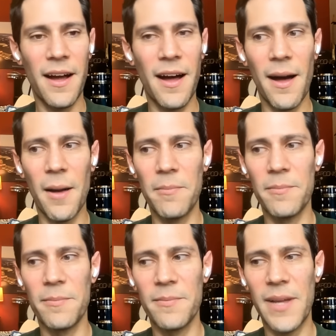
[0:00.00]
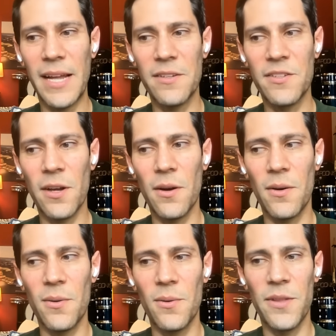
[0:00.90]
And
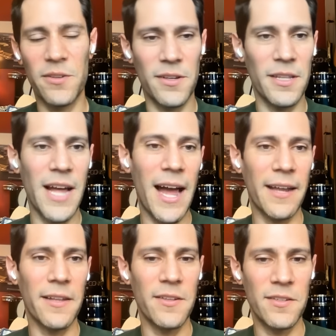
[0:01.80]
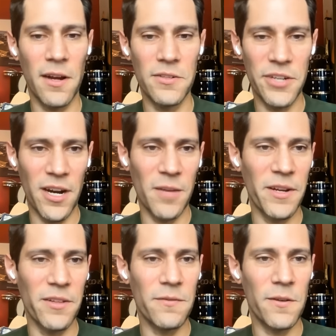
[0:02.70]
so there's a line in the song
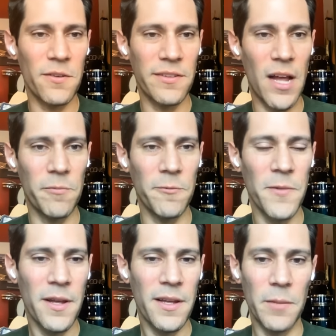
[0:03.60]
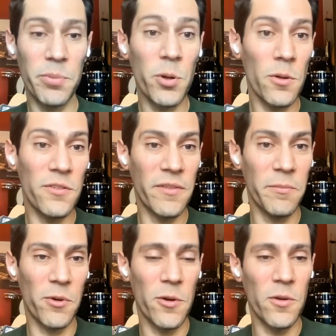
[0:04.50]
Jeremy on their first album, "In pools of
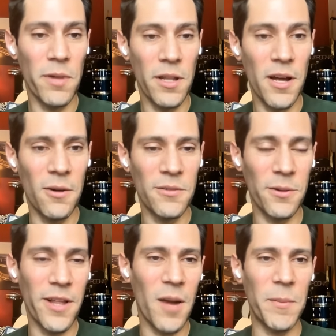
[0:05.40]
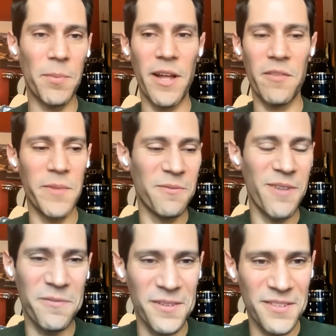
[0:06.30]
maroon below." So a lot of people have made
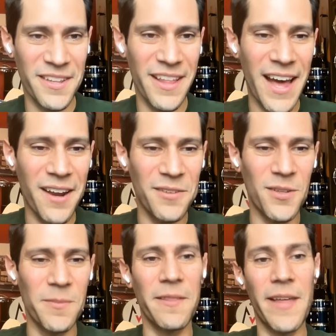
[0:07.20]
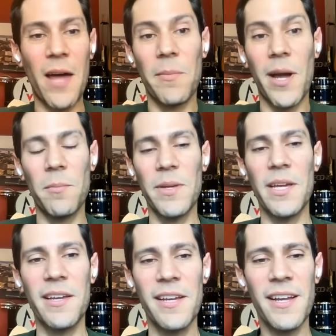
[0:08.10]
reference to that, assuming that might
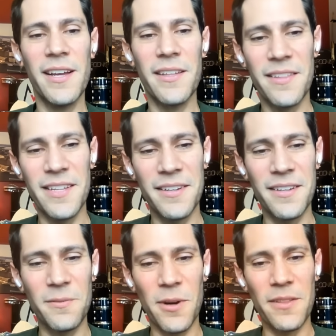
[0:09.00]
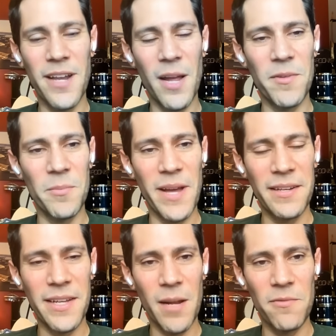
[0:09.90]
be where the name of the
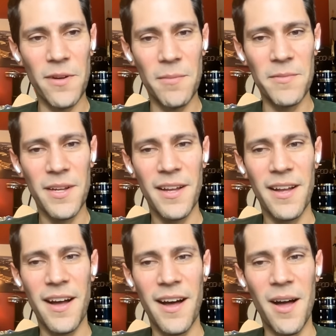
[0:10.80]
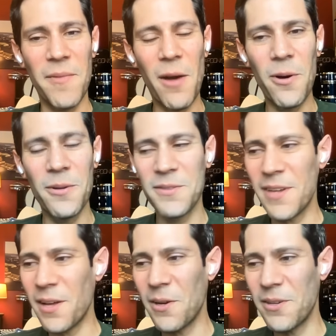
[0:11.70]
band came from. I won't
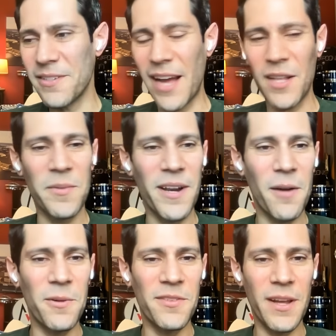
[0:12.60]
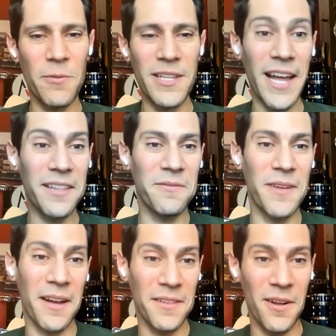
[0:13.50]
tell you exactly, but I will say we like the
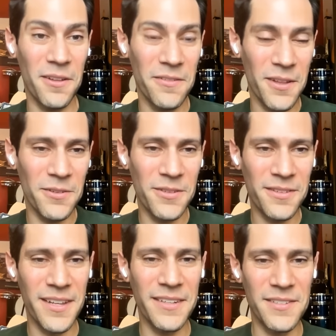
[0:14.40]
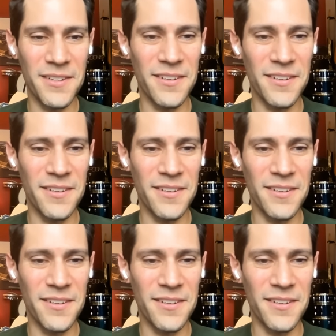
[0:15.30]
fact that all of those things